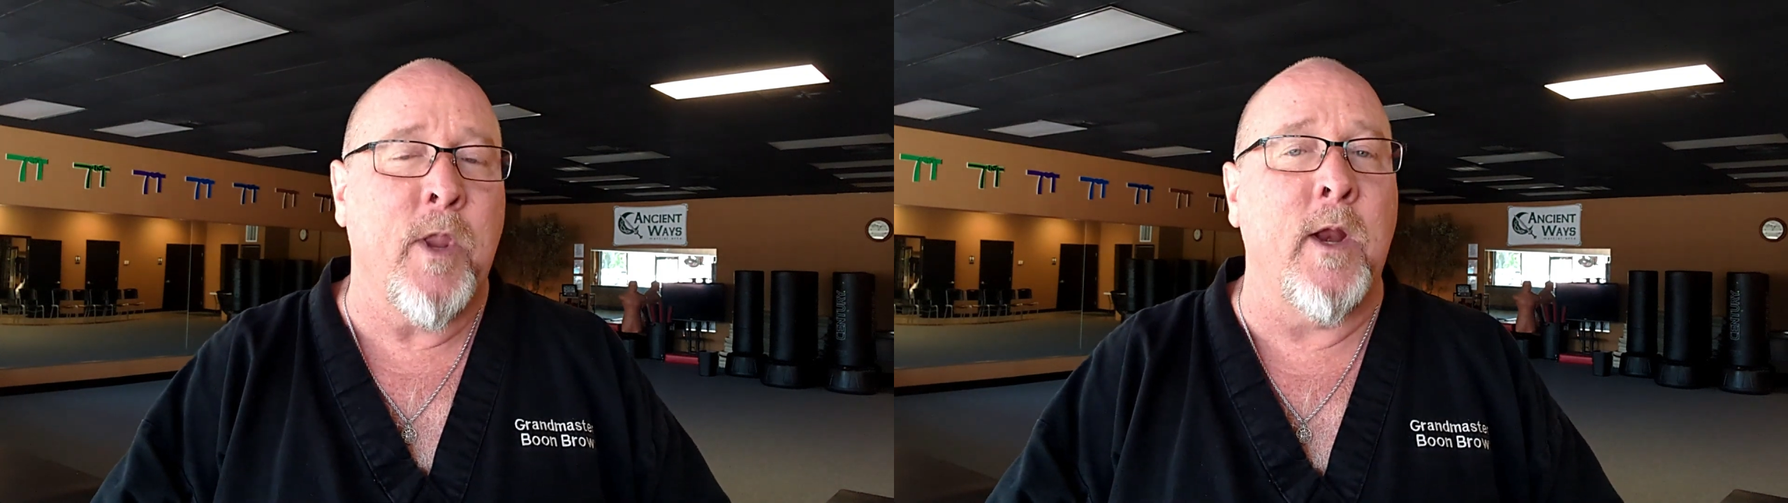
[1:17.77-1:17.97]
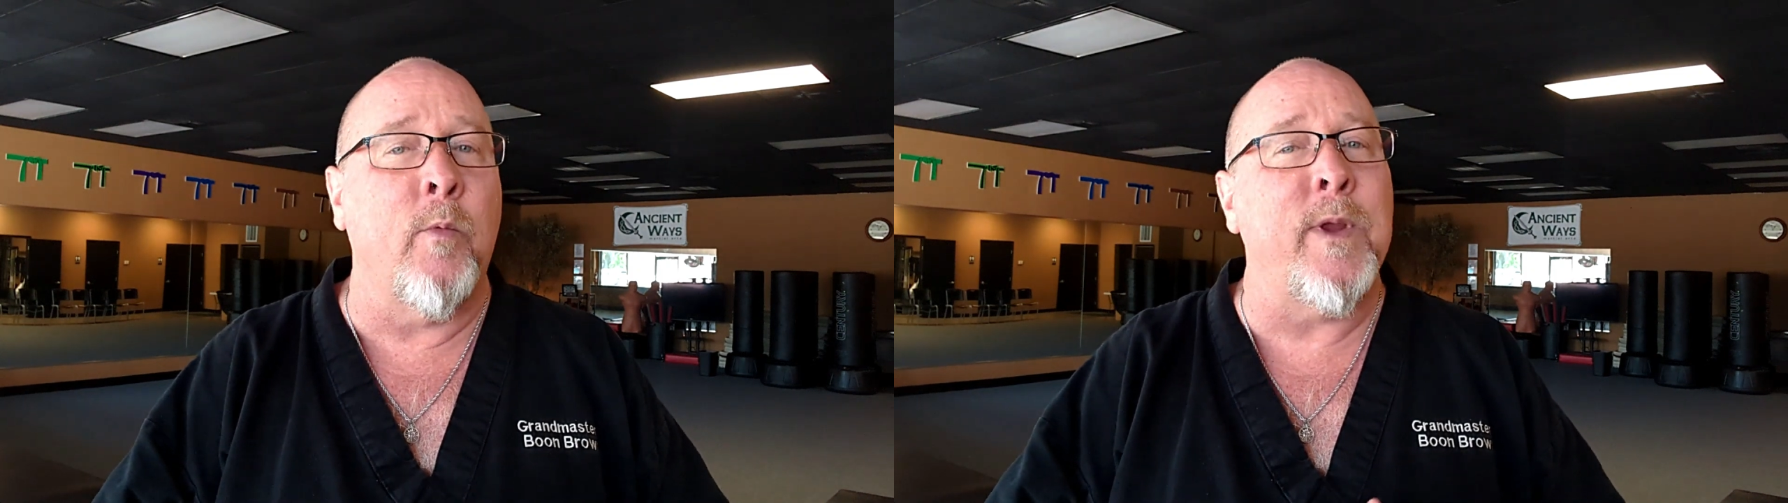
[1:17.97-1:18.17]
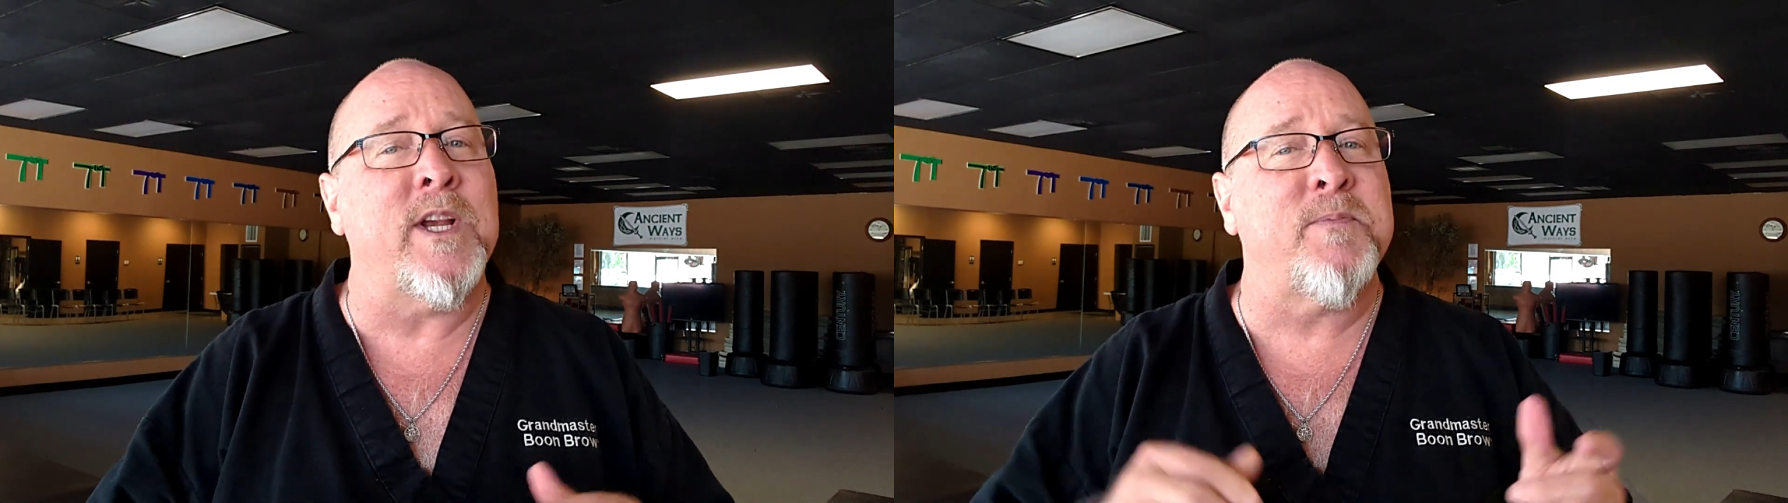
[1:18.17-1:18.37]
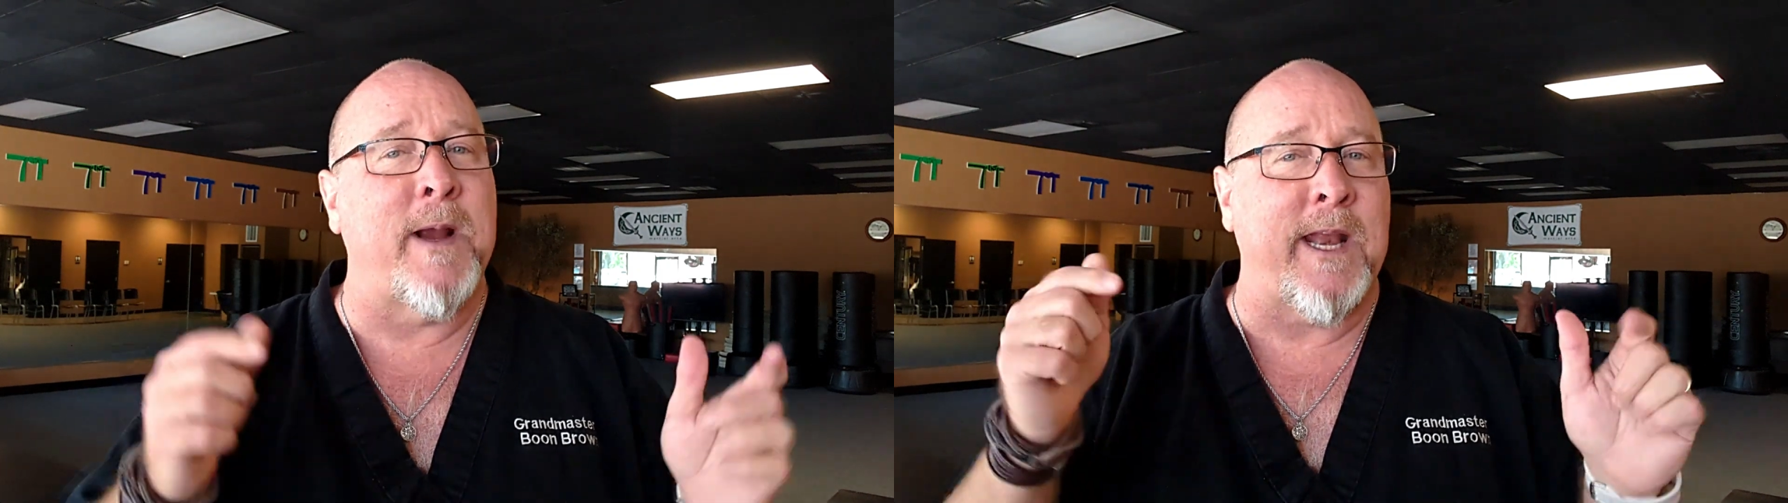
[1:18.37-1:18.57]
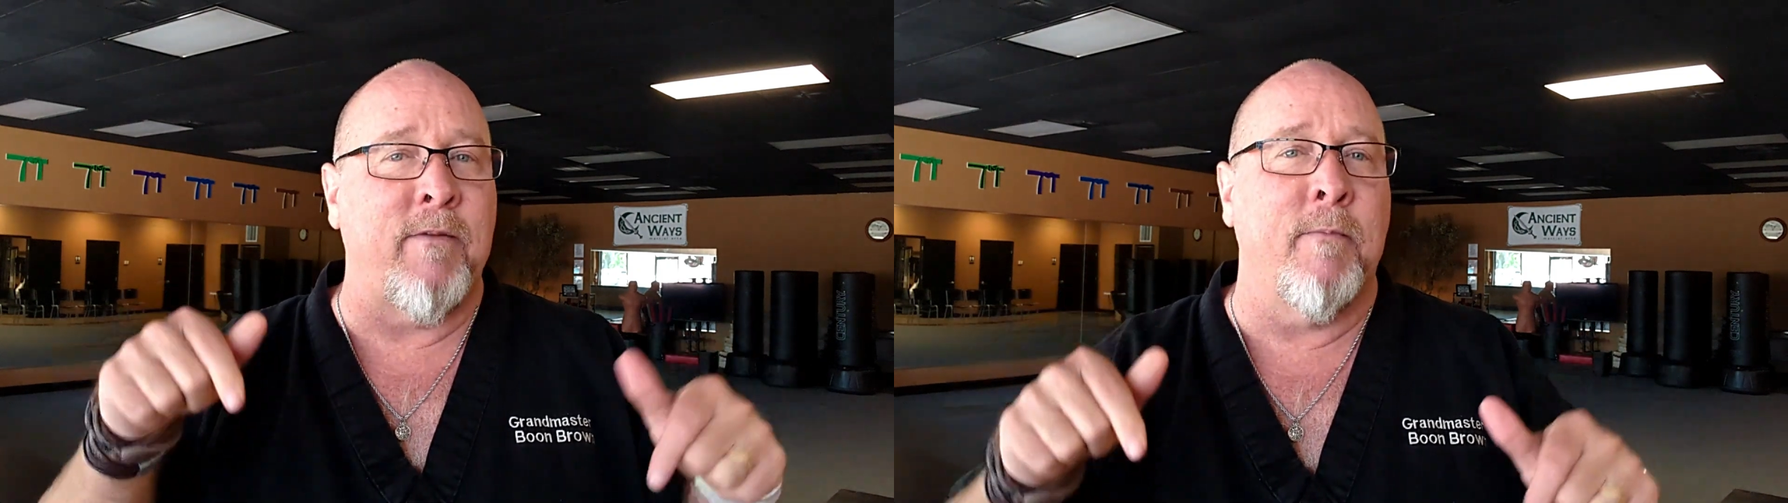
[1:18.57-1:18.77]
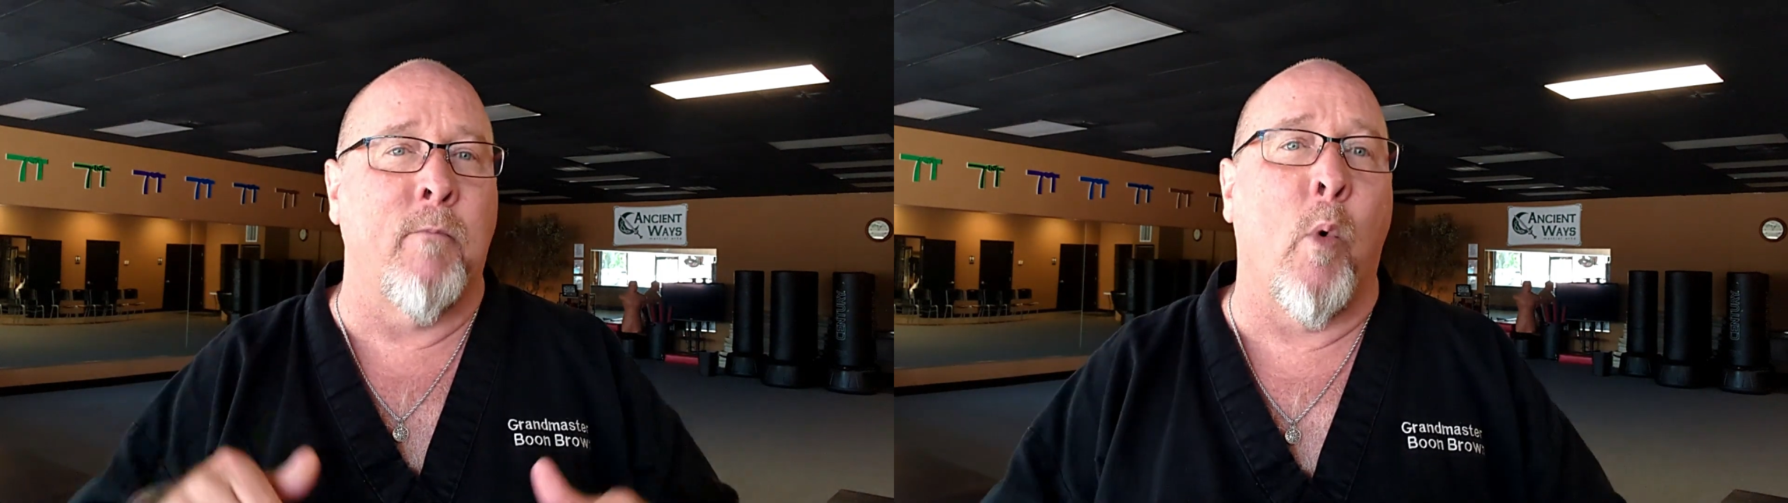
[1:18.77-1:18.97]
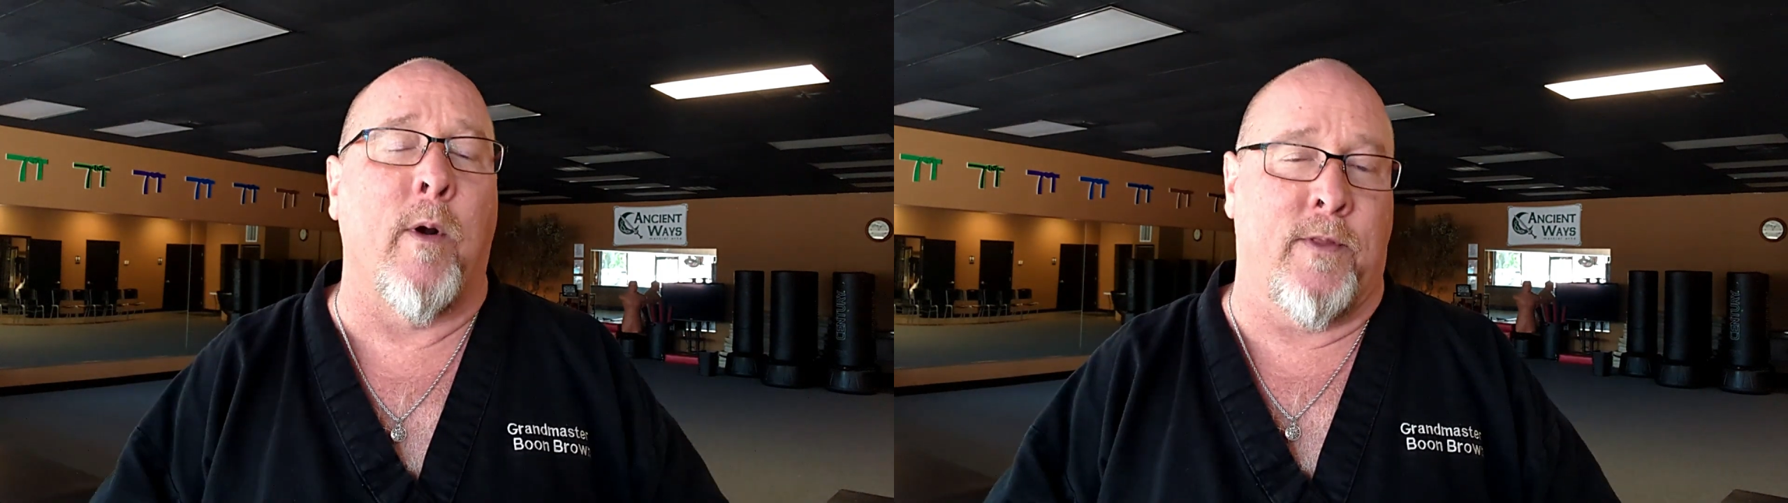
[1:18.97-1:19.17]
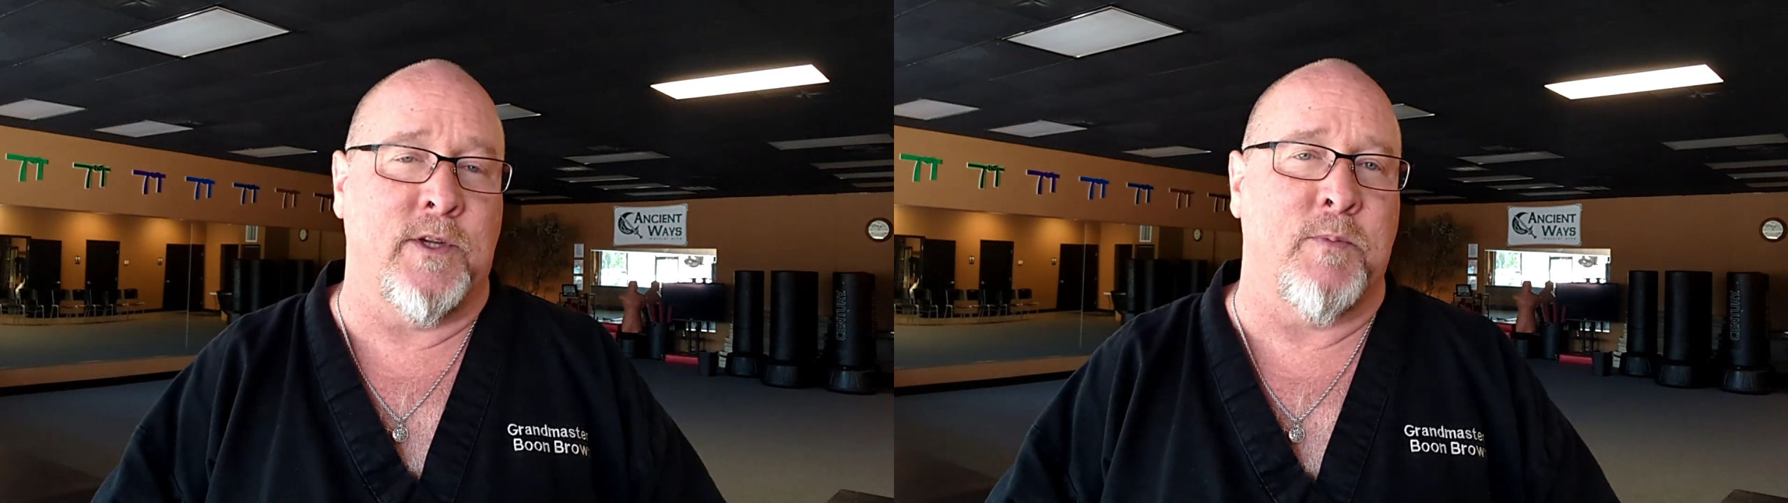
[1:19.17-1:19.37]
And we expect even
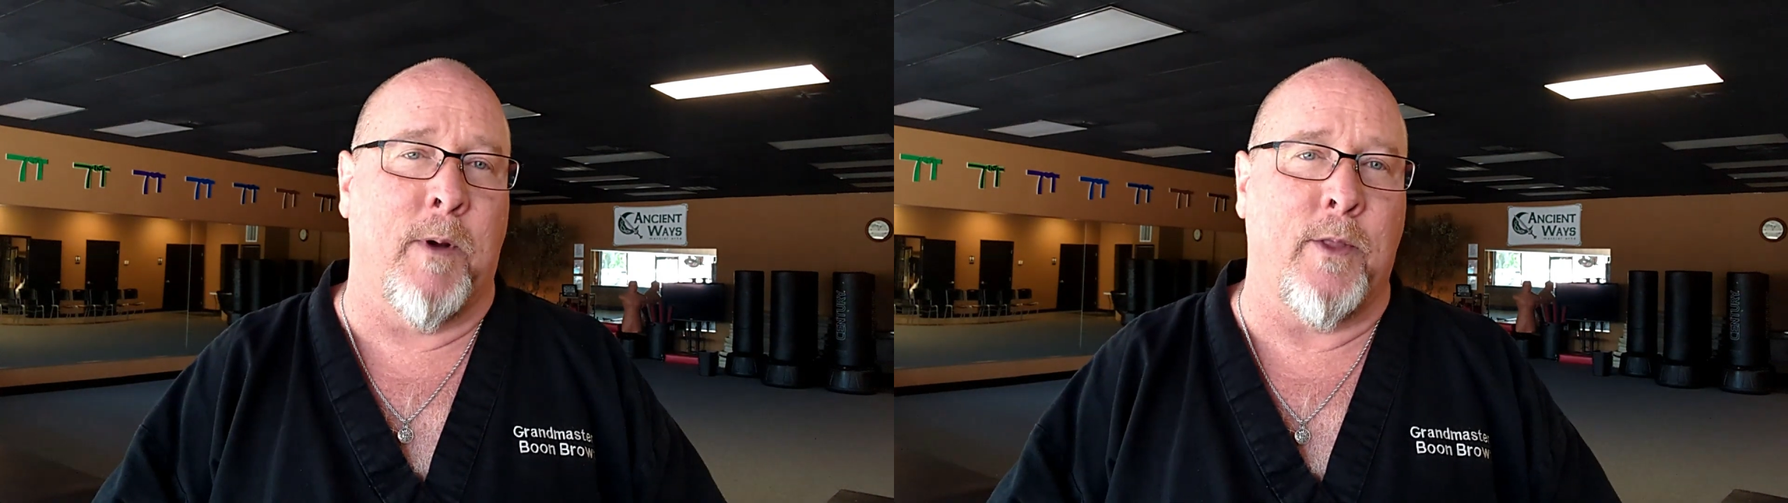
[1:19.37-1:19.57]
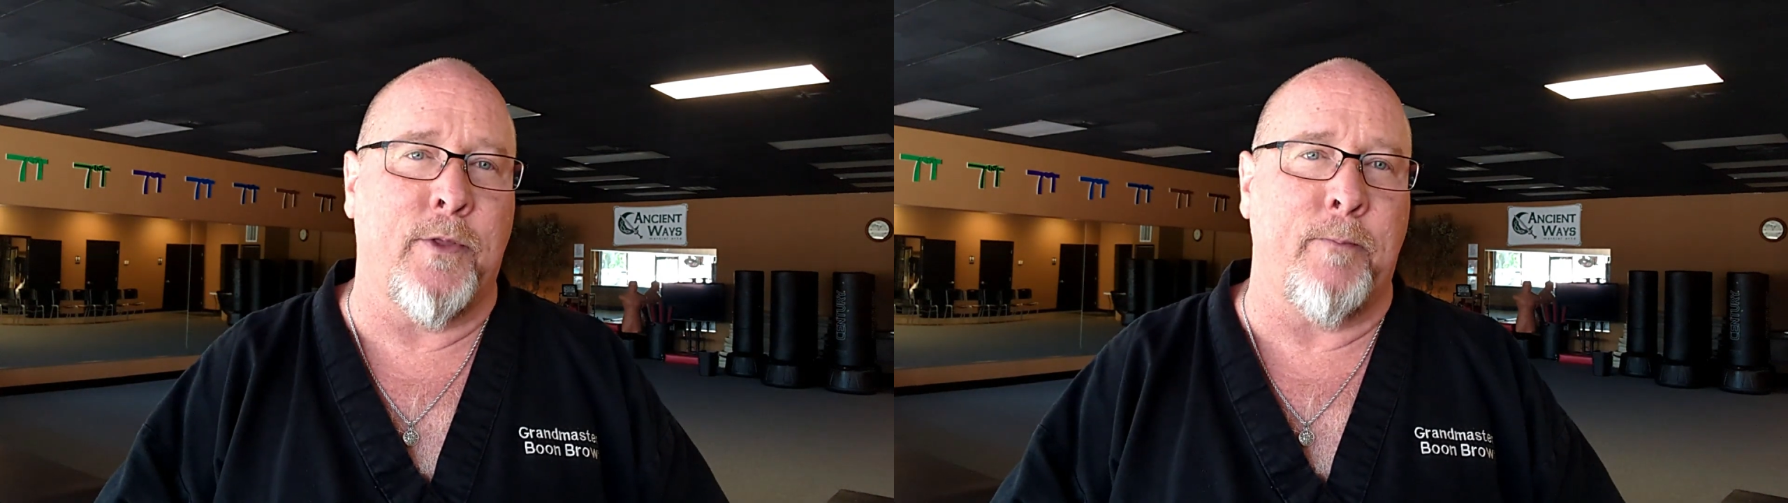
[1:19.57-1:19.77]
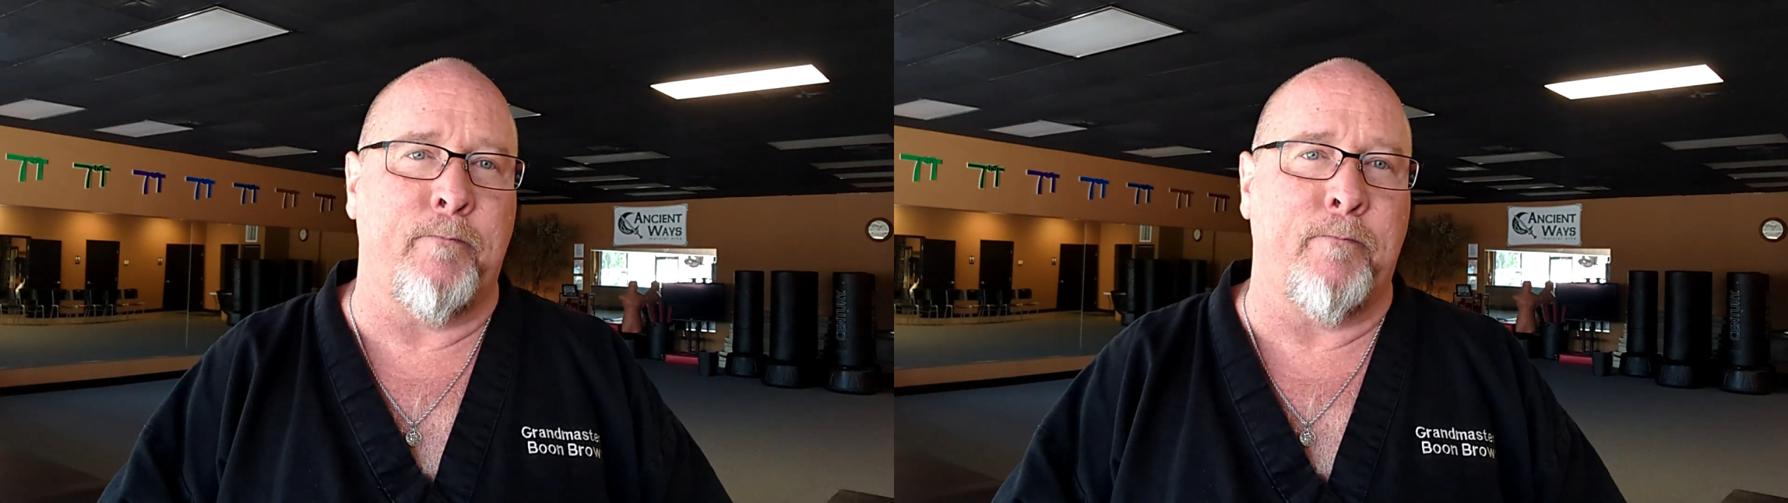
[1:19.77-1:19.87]
more this month.